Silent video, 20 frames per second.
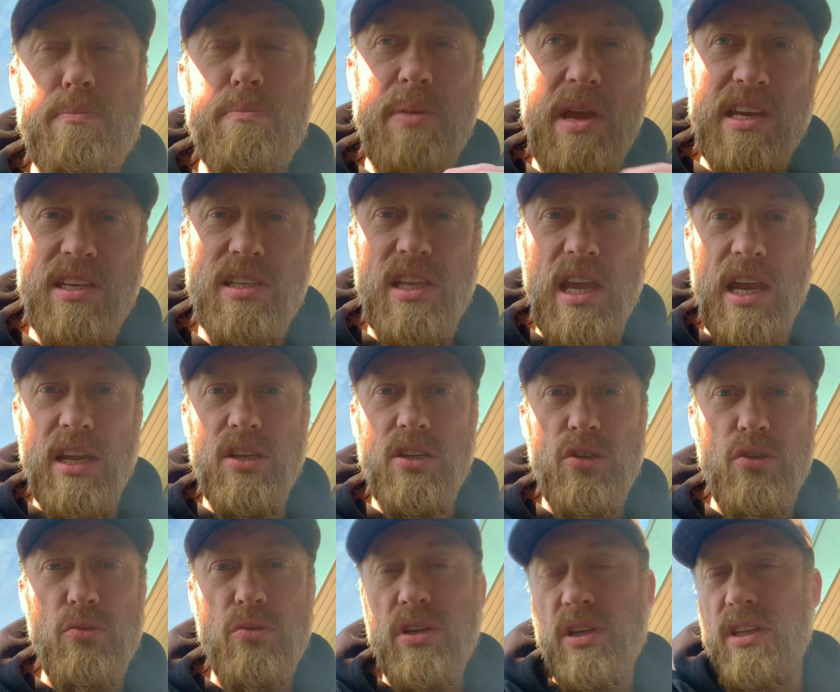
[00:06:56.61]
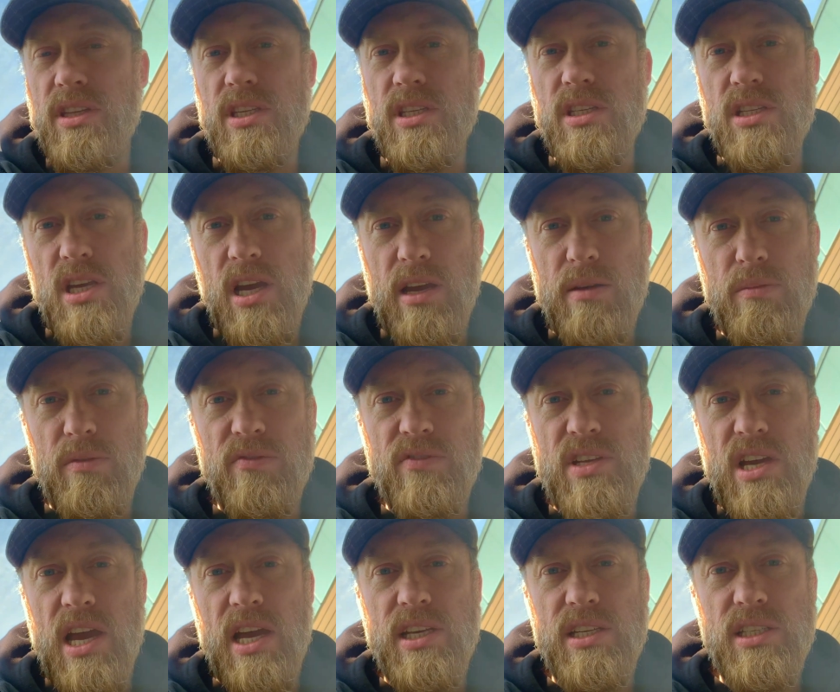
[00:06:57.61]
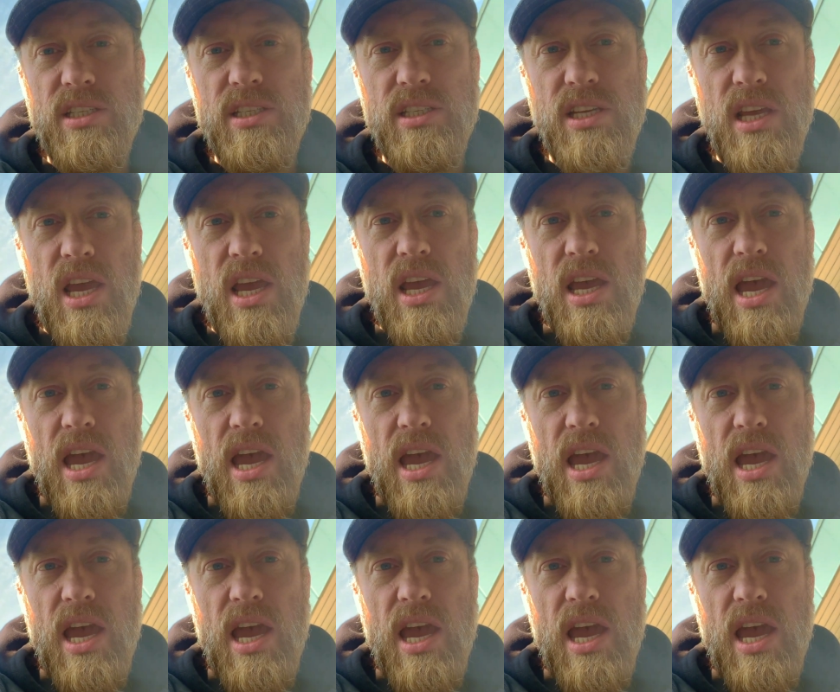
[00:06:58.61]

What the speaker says: best at doing this type of tasks,